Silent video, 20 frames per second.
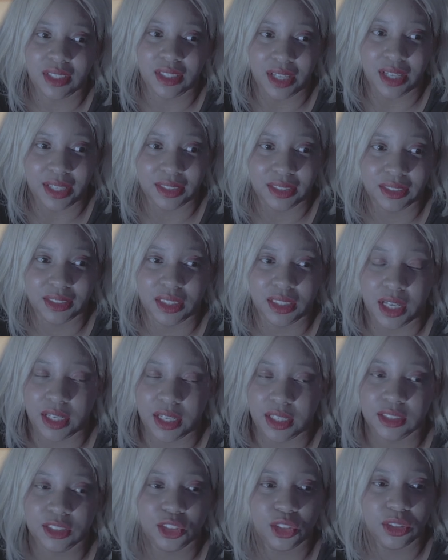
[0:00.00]
Yes,
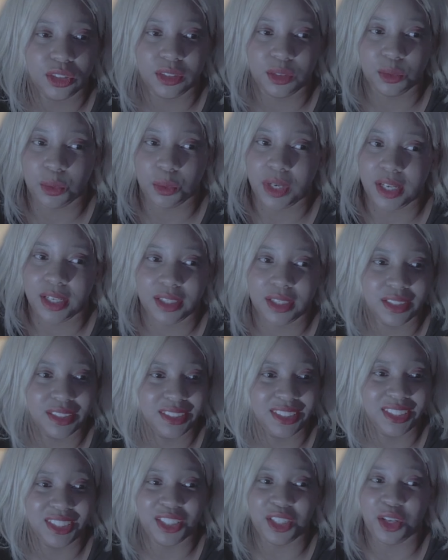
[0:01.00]
the interest rate
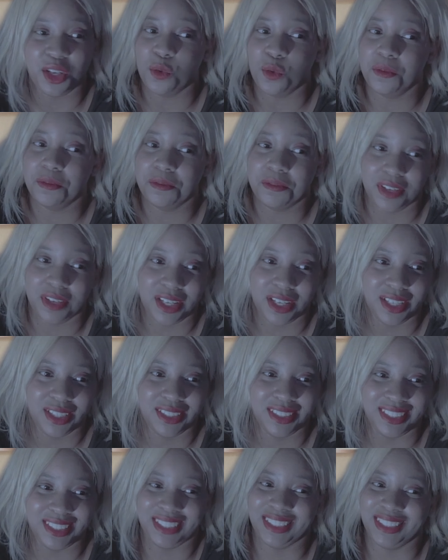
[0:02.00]
is so
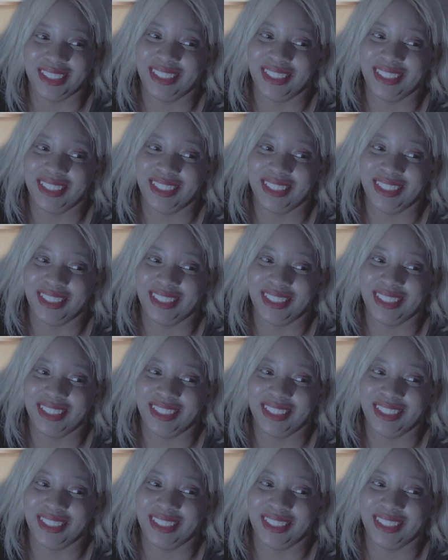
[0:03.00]
fun.